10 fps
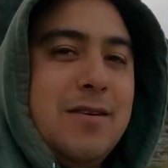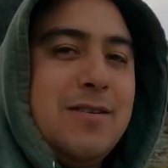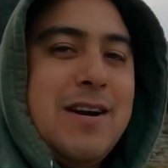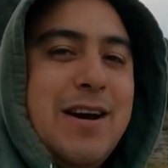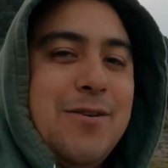
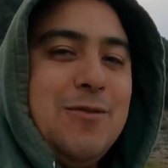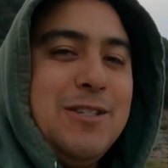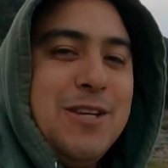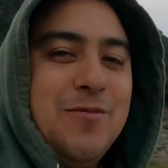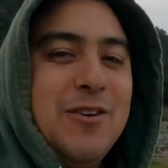All right,
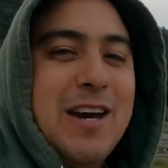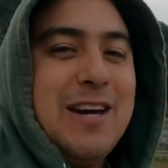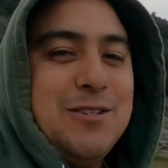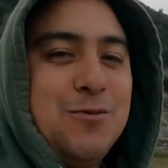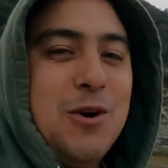what's up, you
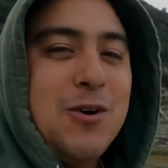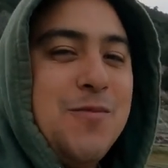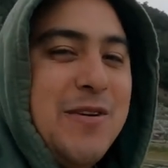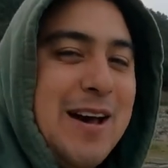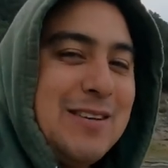guys?
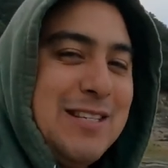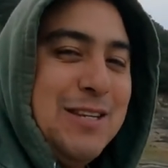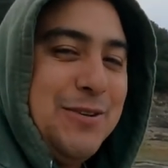Welcome back